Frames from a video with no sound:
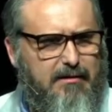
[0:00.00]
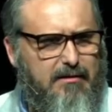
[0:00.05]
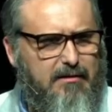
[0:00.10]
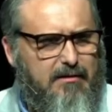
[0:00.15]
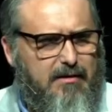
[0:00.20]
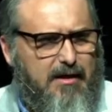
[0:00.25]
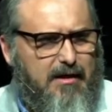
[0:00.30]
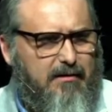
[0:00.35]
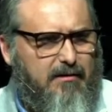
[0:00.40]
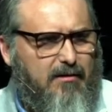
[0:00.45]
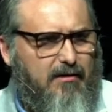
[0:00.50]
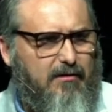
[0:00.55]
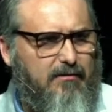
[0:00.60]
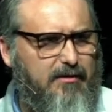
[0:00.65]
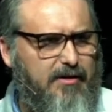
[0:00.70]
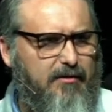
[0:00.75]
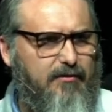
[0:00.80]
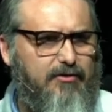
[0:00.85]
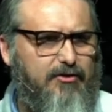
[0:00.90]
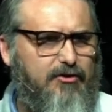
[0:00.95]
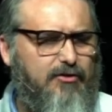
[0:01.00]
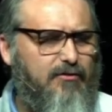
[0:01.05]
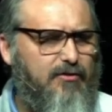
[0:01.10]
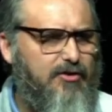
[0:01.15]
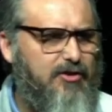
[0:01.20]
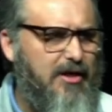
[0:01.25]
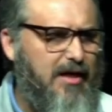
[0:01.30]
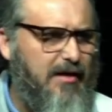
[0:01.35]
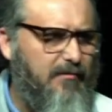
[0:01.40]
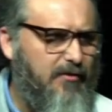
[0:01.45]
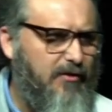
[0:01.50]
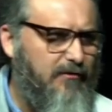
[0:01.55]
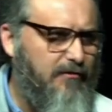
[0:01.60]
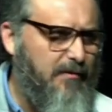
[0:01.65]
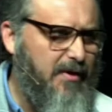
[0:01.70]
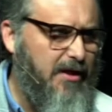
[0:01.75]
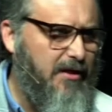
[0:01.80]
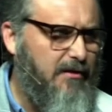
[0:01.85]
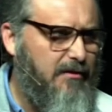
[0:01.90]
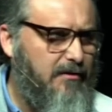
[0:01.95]
because I, I thought he was too
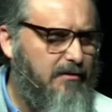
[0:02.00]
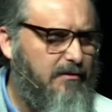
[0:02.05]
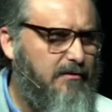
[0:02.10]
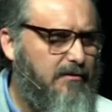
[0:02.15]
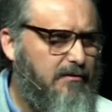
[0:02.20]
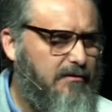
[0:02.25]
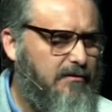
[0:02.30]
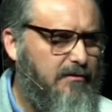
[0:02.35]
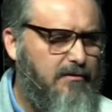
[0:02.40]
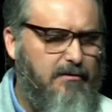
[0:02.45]
ashamed of me.